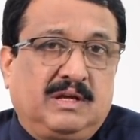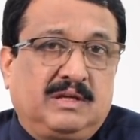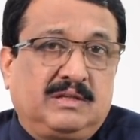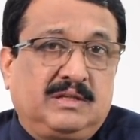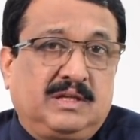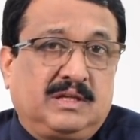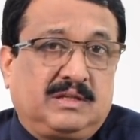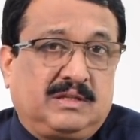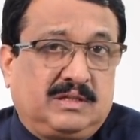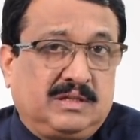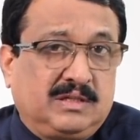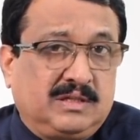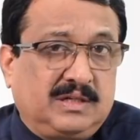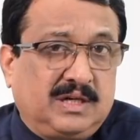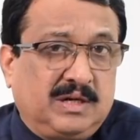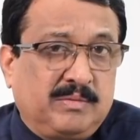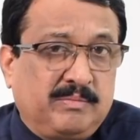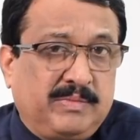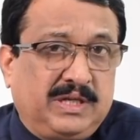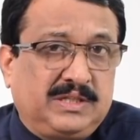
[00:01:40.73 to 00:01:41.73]
The
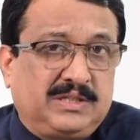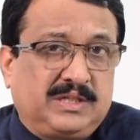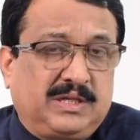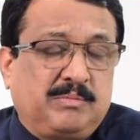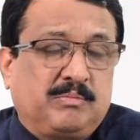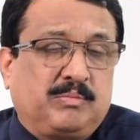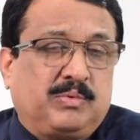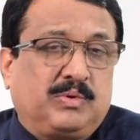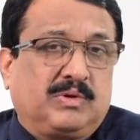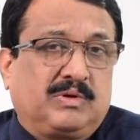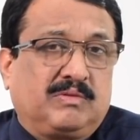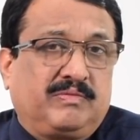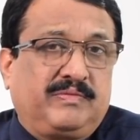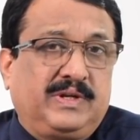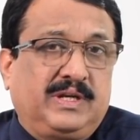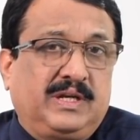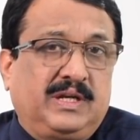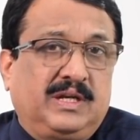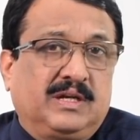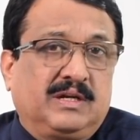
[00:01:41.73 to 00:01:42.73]
third major import of
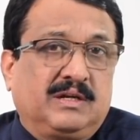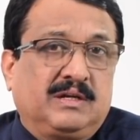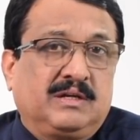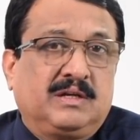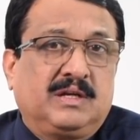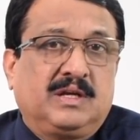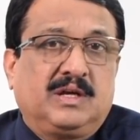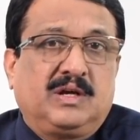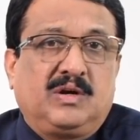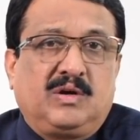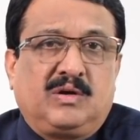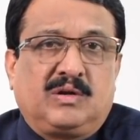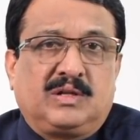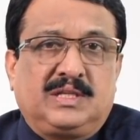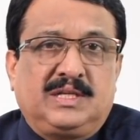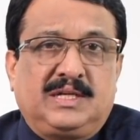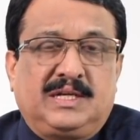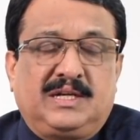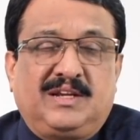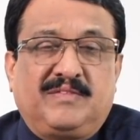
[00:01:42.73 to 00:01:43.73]
India are
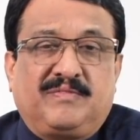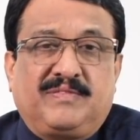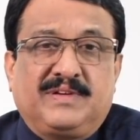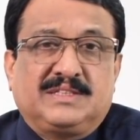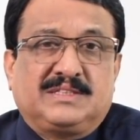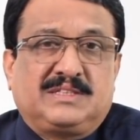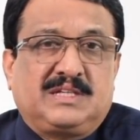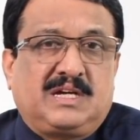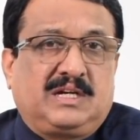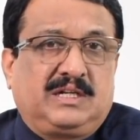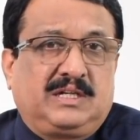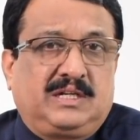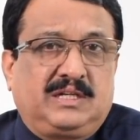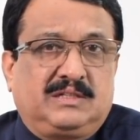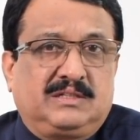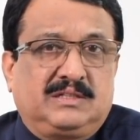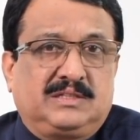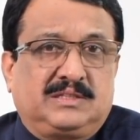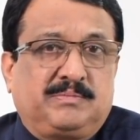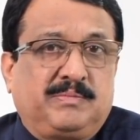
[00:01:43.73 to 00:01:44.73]
the defense
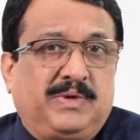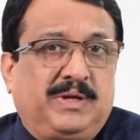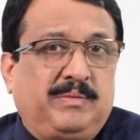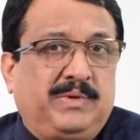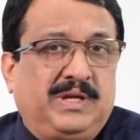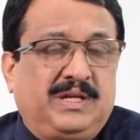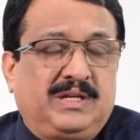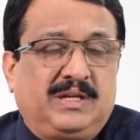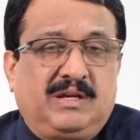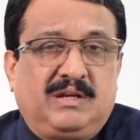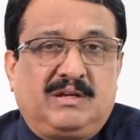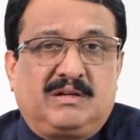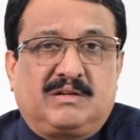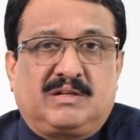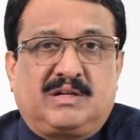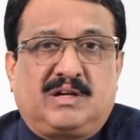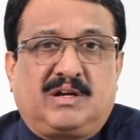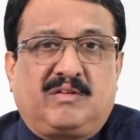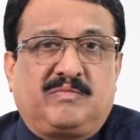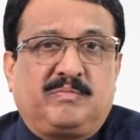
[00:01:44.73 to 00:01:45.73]
articles, maybe an
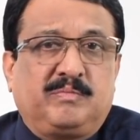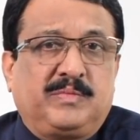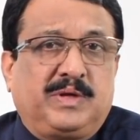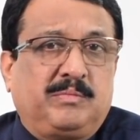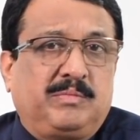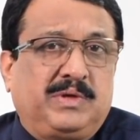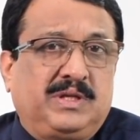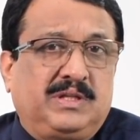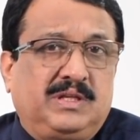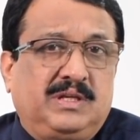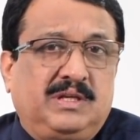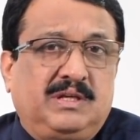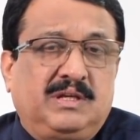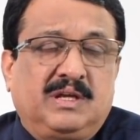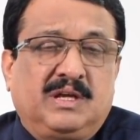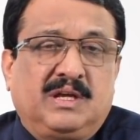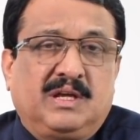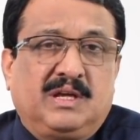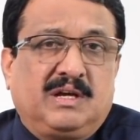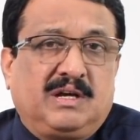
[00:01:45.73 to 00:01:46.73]
aircraft, maybe the
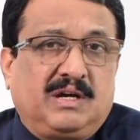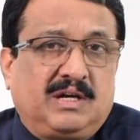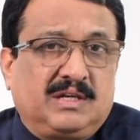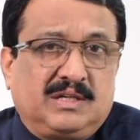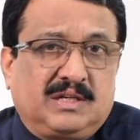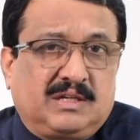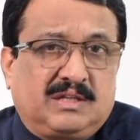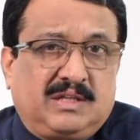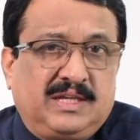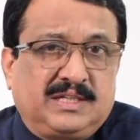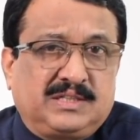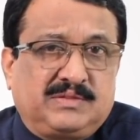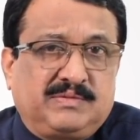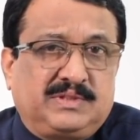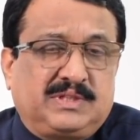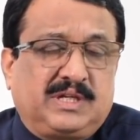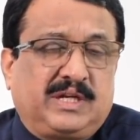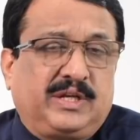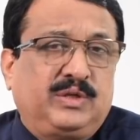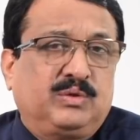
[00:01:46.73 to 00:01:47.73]
other things which
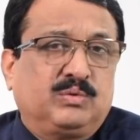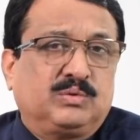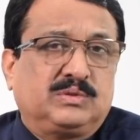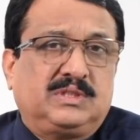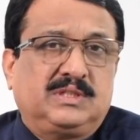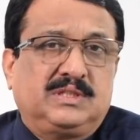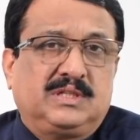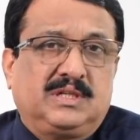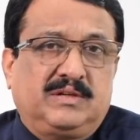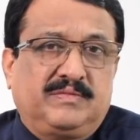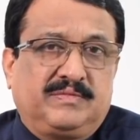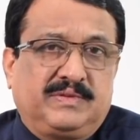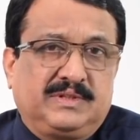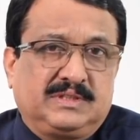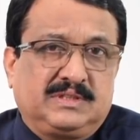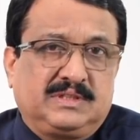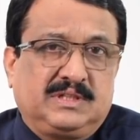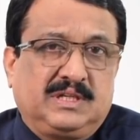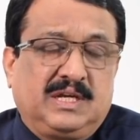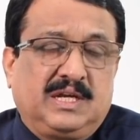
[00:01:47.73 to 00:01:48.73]
are used in the
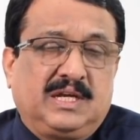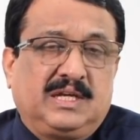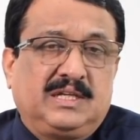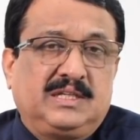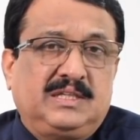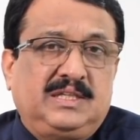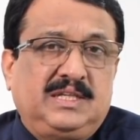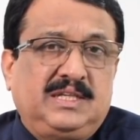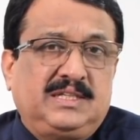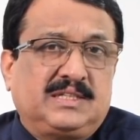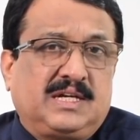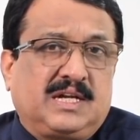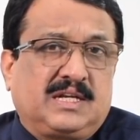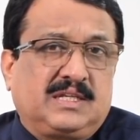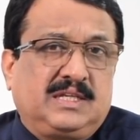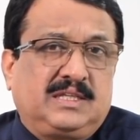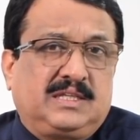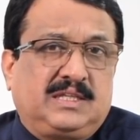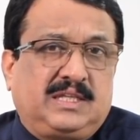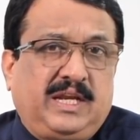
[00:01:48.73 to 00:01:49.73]
defense. These are
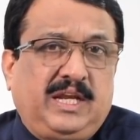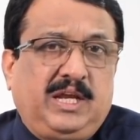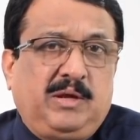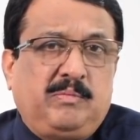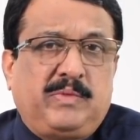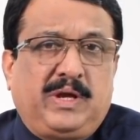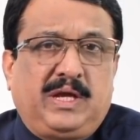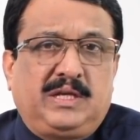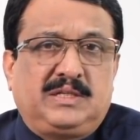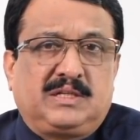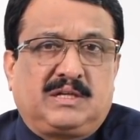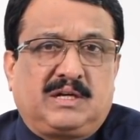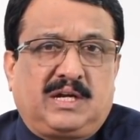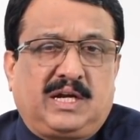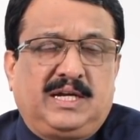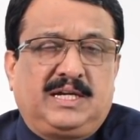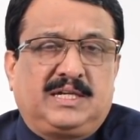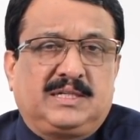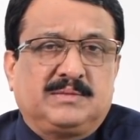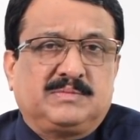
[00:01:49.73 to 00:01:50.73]
the three major
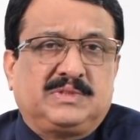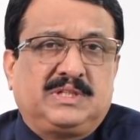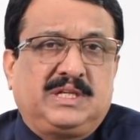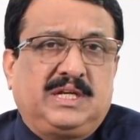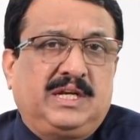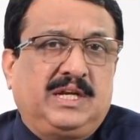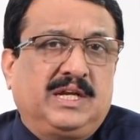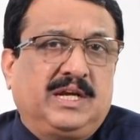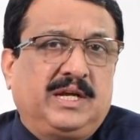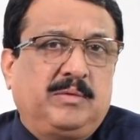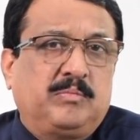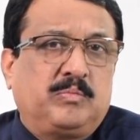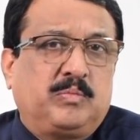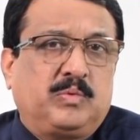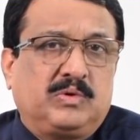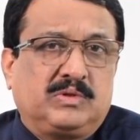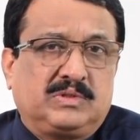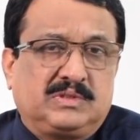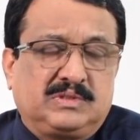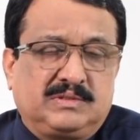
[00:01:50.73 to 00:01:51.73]
items India
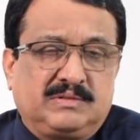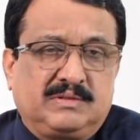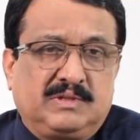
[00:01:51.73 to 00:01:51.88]
imports.